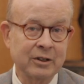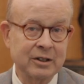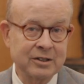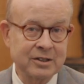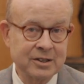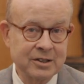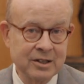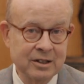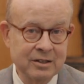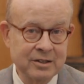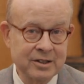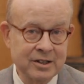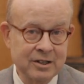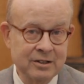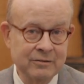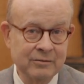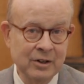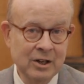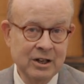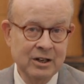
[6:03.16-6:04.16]

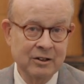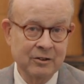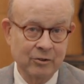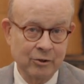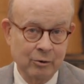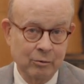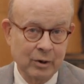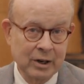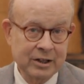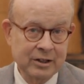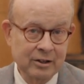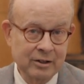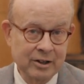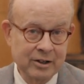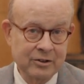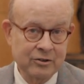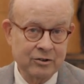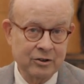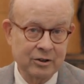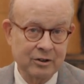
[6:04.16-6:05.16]
extensive the
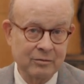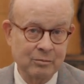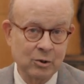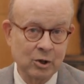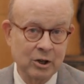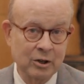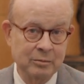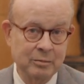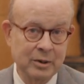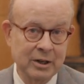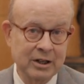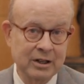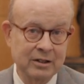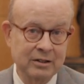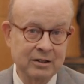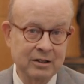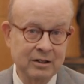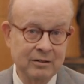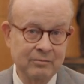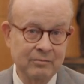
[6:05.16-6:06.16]
regulation of broadband
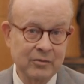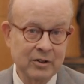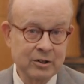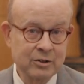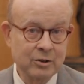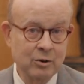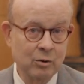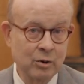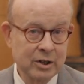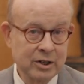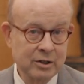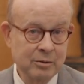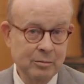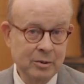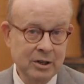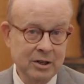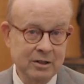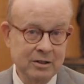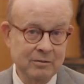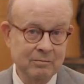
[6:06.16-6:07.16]
is going to
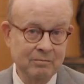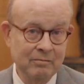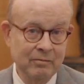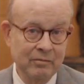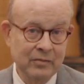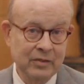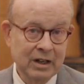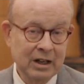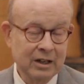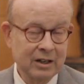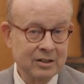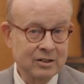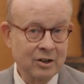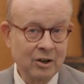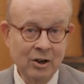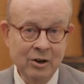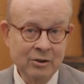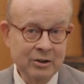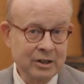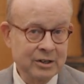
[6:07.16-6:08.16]
be. And as
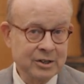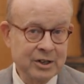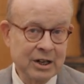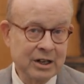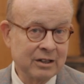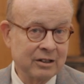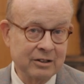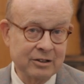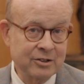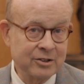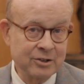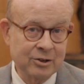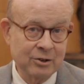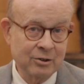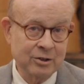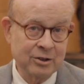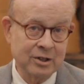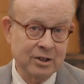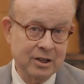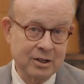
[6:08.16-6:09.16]
long as that
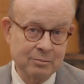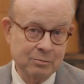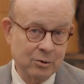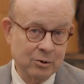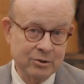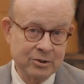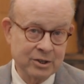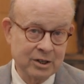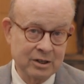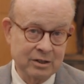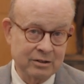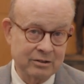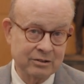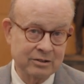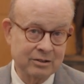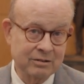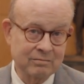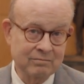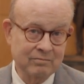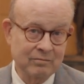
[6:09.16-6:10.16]
uncertainty
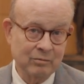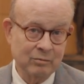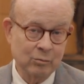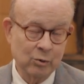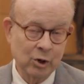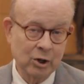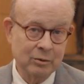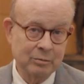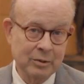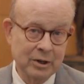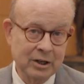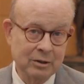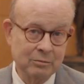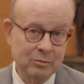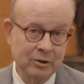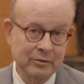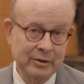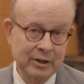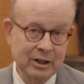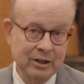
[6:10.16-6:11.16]
persists, broadband
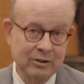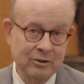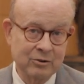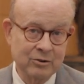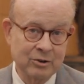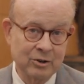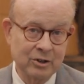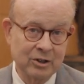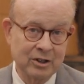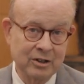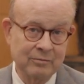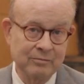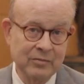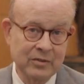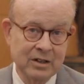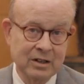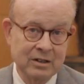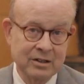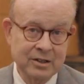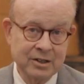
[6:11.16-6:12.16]
providers are going to
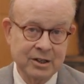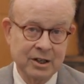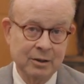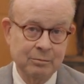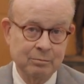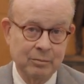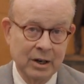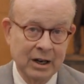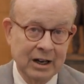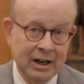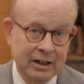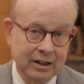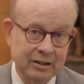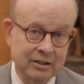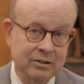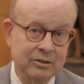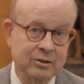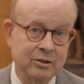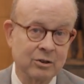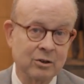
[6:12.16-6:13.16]
step back
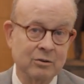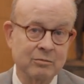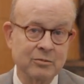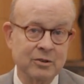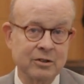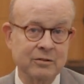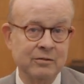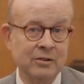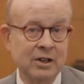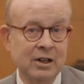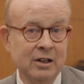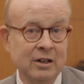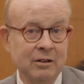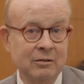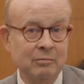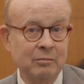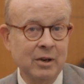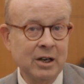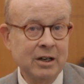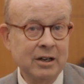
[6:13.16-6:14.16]
in terms of
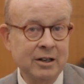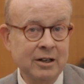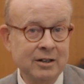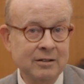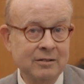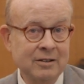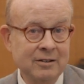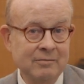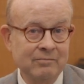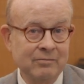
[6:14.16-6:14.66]
making